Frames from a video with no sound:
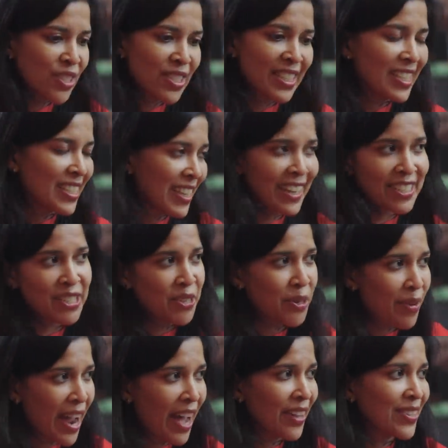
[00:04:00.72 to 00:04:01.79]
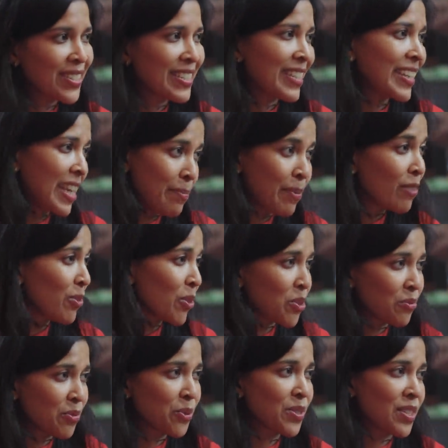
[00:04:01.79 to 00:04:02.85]
just the discussion around keeping
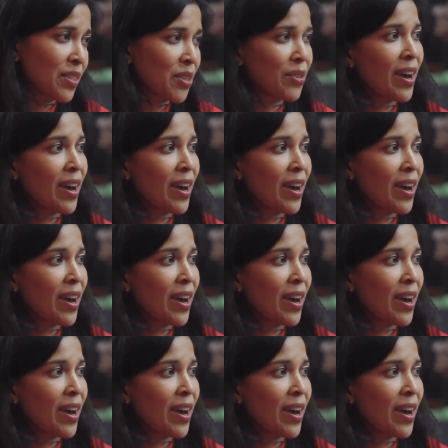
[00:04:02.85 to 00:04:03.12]
fossil fuels in the